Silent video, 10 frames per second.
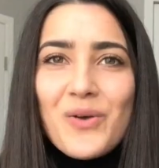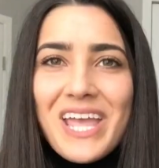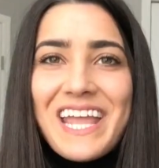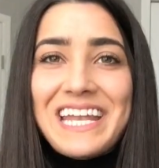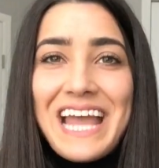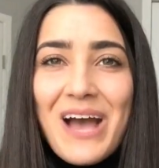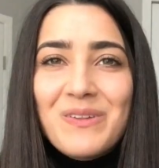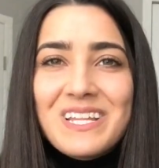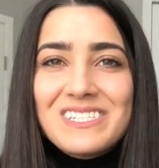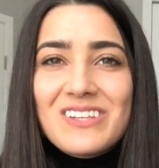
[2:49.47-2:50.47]
Okay, now
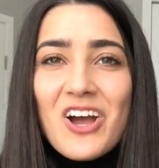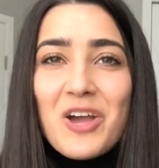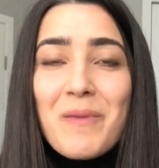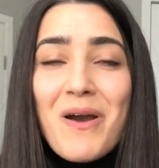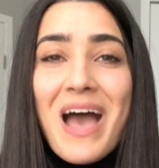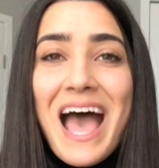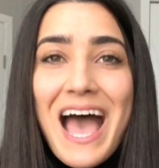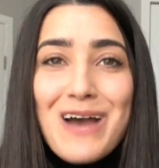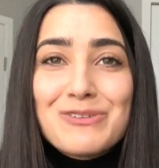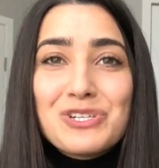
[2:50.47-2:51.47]
let's talk about
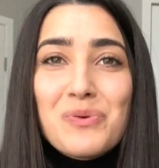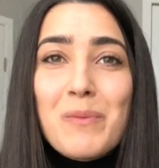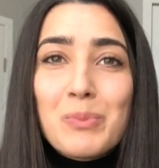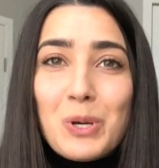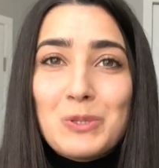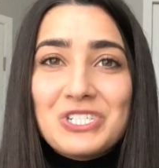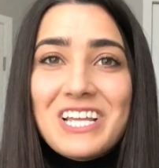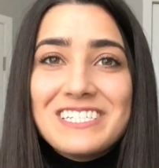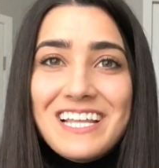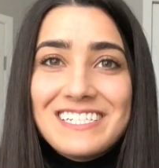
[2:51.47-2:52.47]
how to approach a
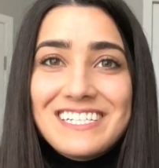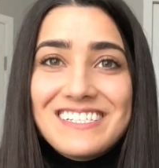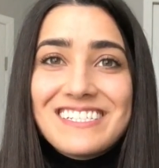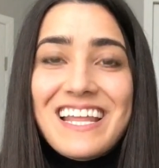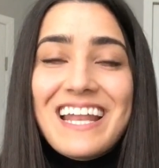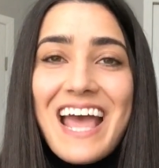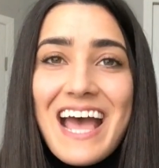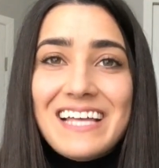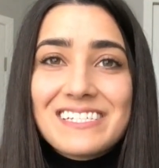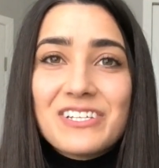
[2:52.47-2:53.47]
dentist and
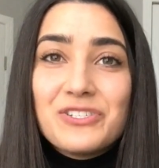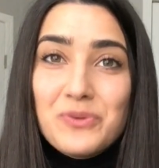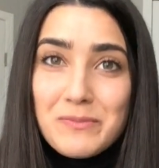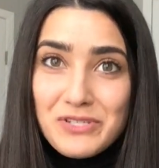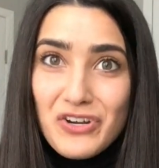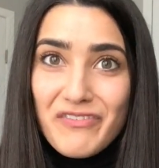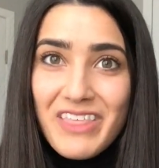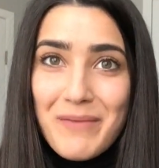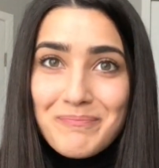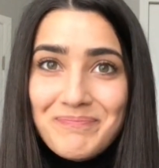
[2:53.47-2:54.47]
ask to observe
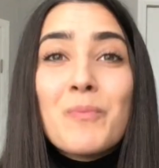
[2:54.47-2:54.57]
them.